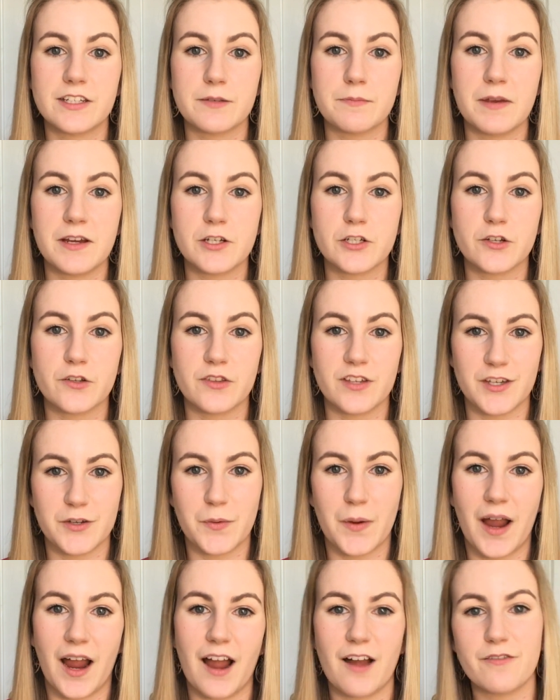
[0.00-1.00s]
to make sure that
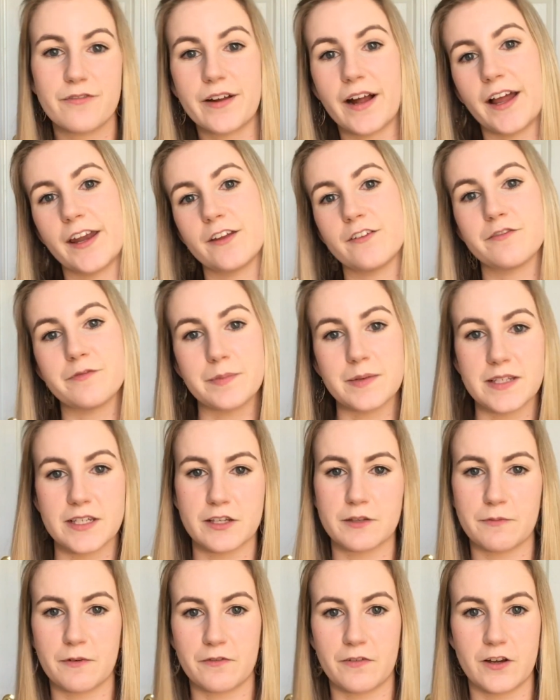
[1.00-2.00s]
you have kind of
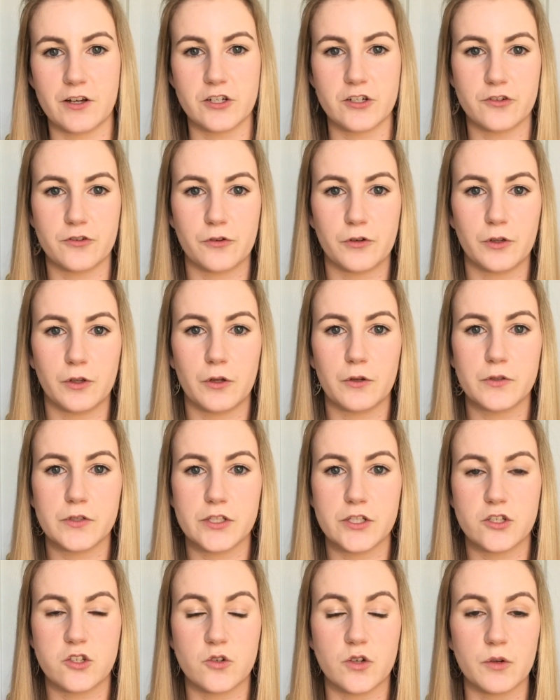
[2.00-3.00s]
business professional
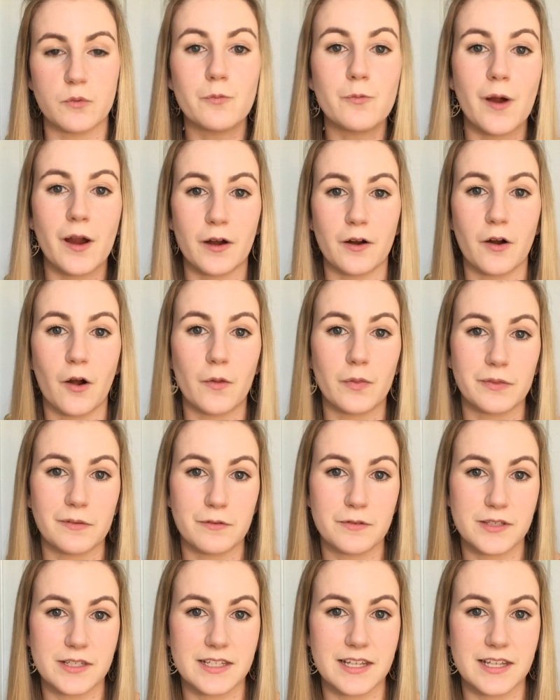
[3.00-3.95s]
clothes that you can wear on those